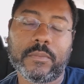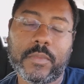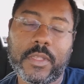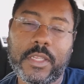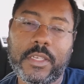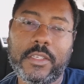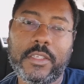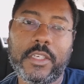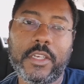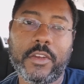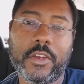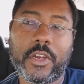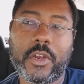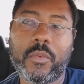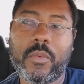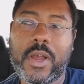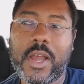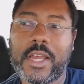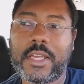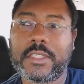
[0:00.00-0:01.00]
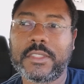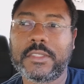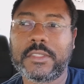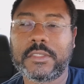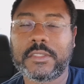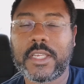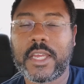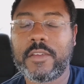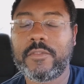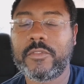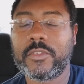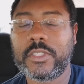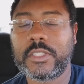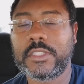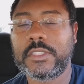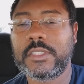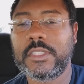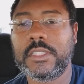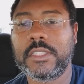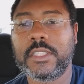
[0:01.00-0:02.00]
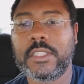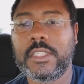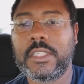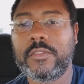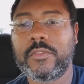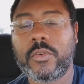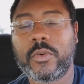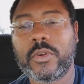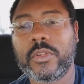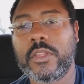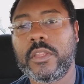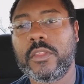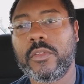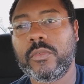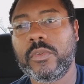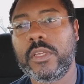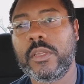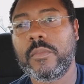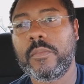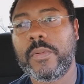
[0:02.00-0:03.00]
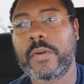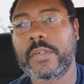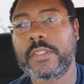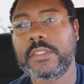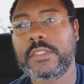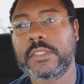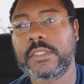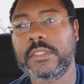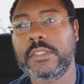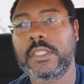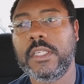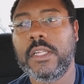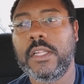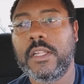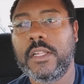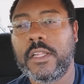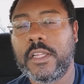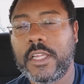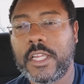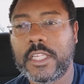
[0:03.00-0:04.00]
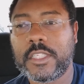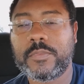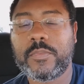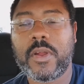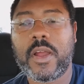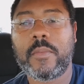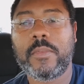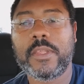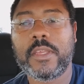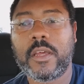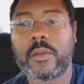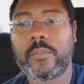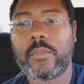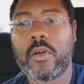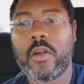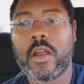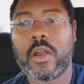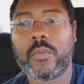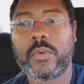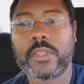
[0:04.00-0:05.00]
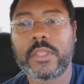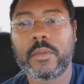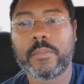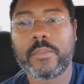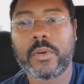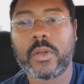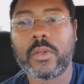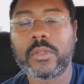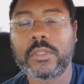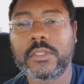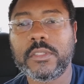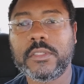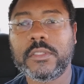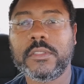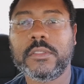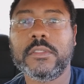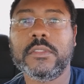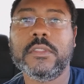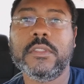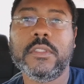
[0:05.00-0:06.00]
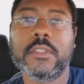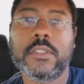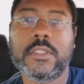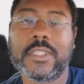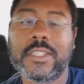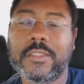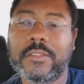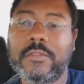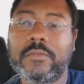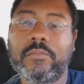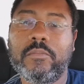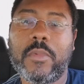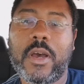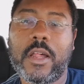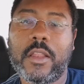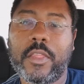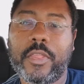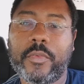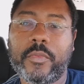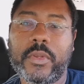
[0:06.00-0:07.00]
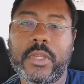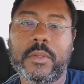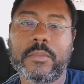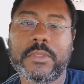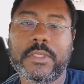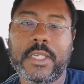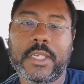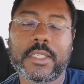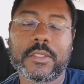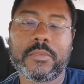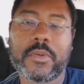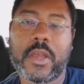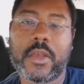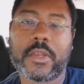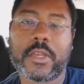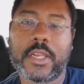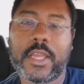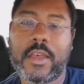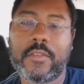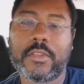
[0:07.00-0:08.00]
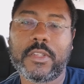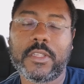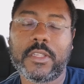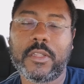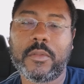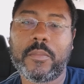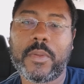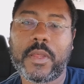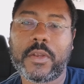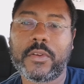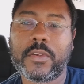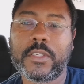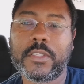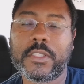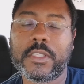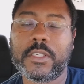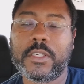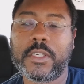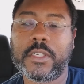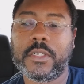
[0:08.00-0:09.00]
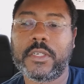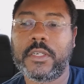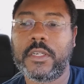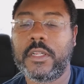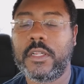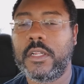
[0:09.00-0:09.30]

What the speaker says: interior wise, I haven't really seen the Leaf or the 3 in person. It's probably on par with the Bolt. The Model 3, I'm saying, is probably going to have a little better interior.